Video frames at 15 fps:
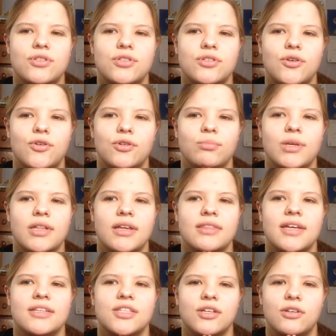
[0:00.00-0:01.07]
told me that
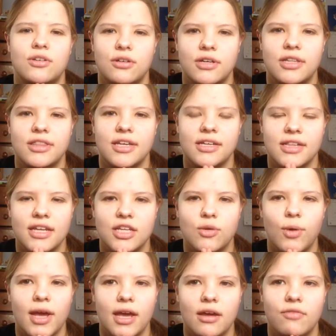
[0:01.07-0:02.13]
that's a good thing that you
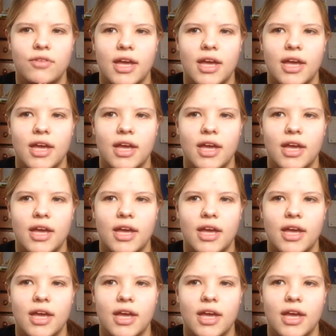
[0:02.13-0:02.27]
have,